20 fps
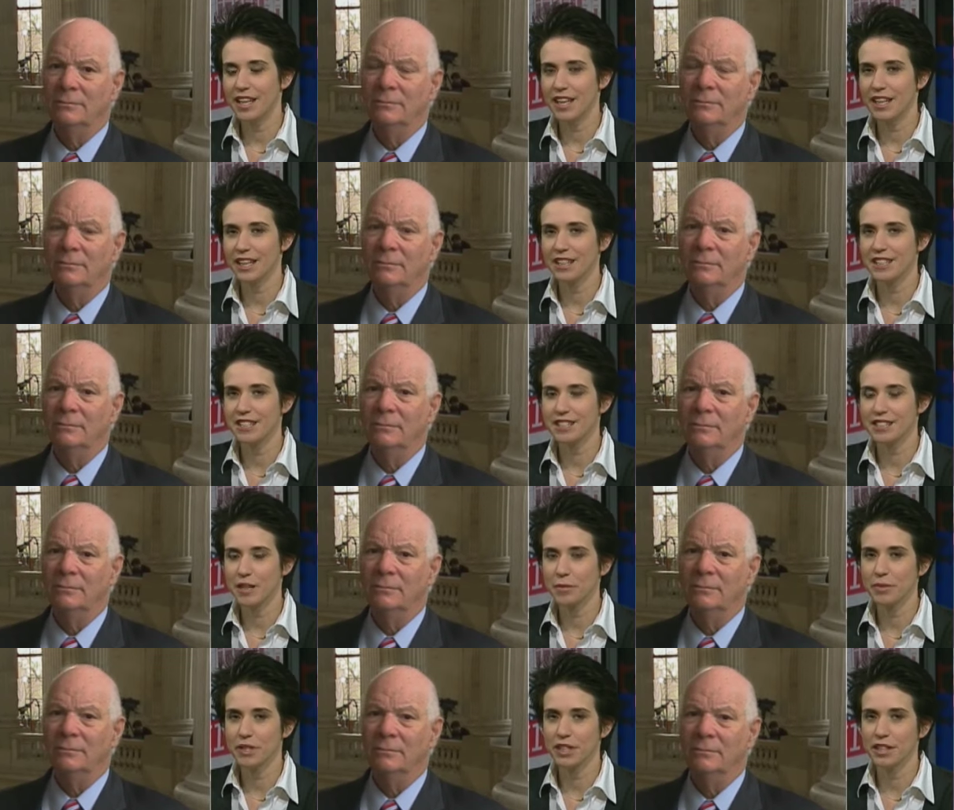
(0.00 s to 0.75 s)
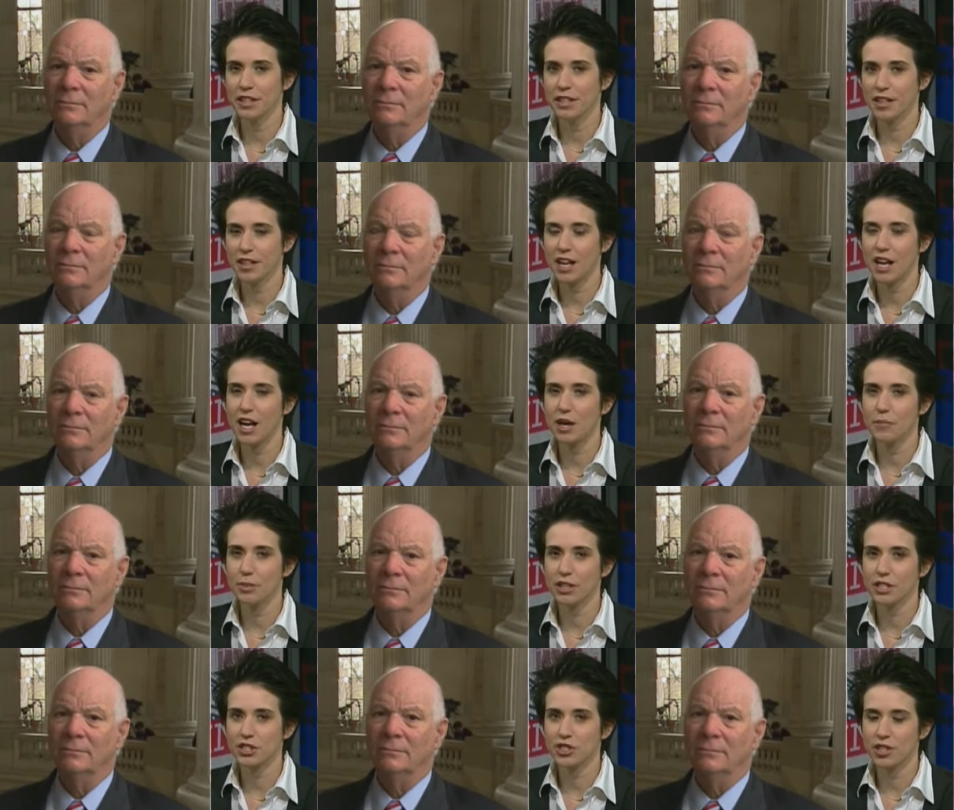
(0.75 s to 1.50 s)
Speaker 1: getting something
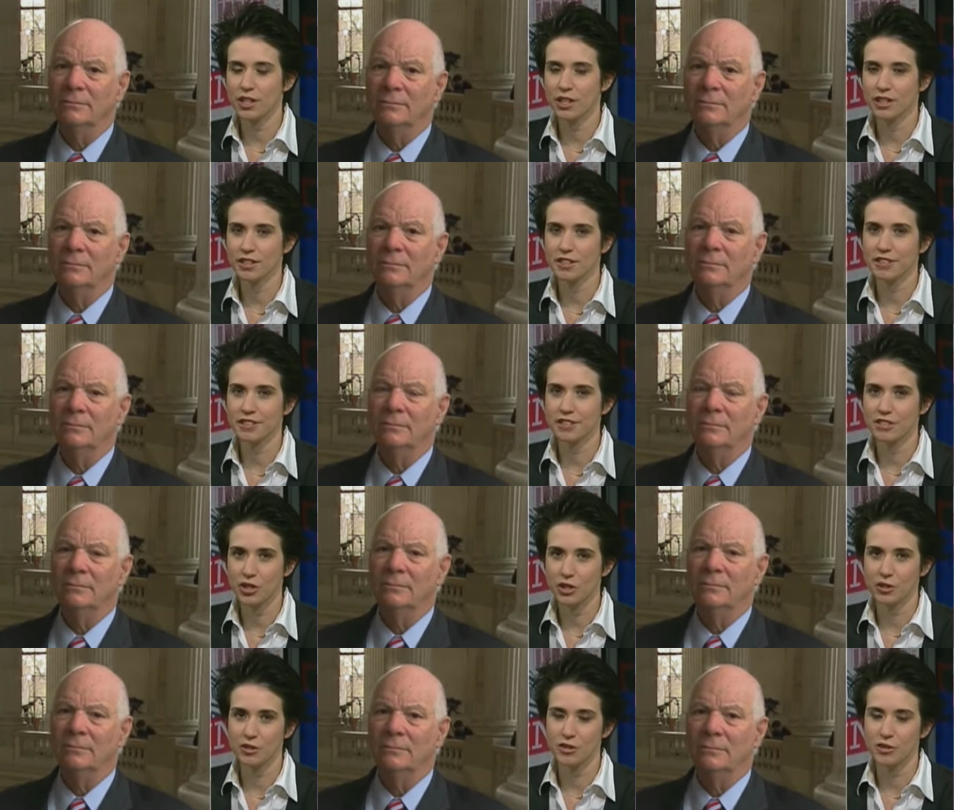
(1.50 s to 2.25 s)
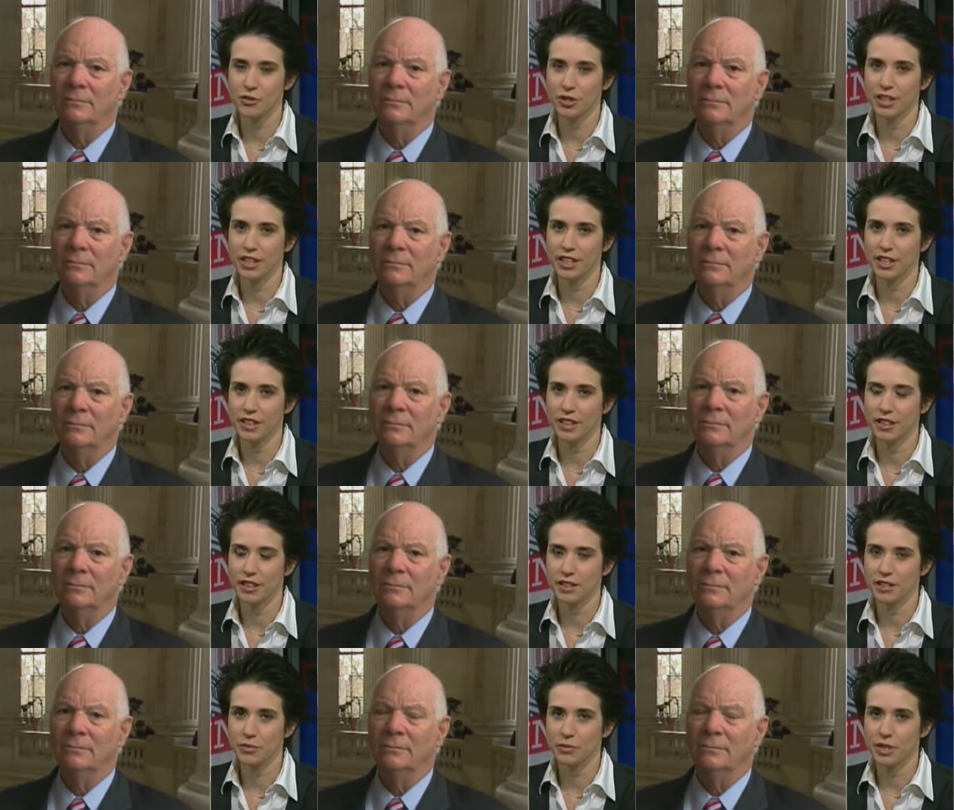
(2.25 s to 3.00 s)
accomplished on the START treaty
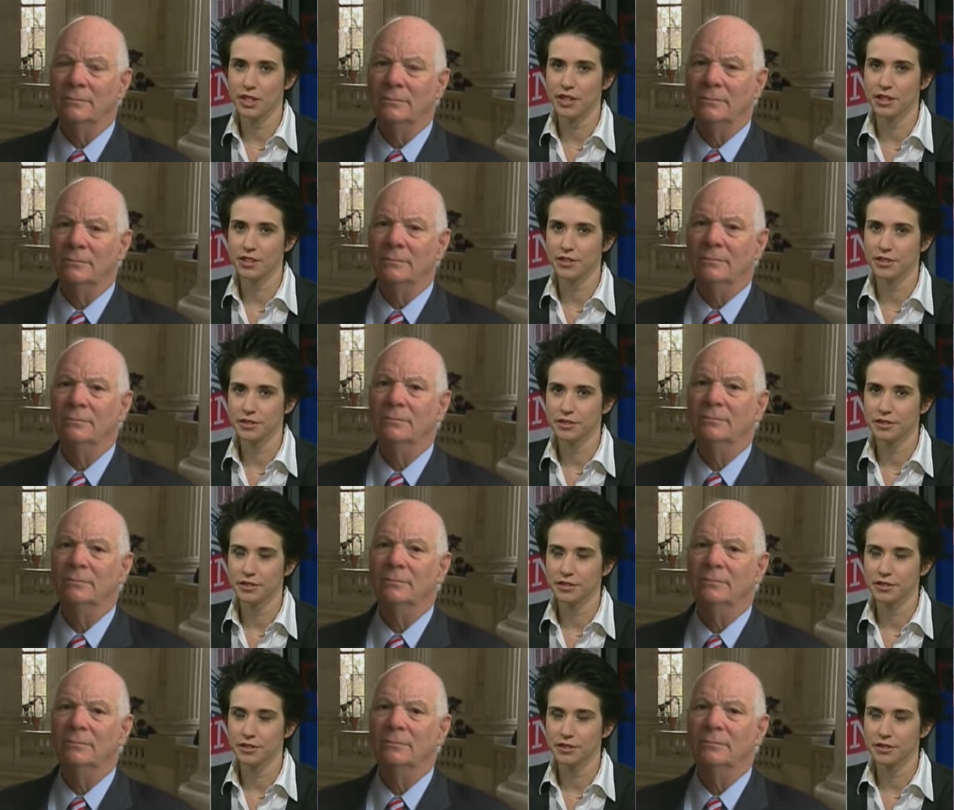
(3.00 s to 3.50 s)
as well.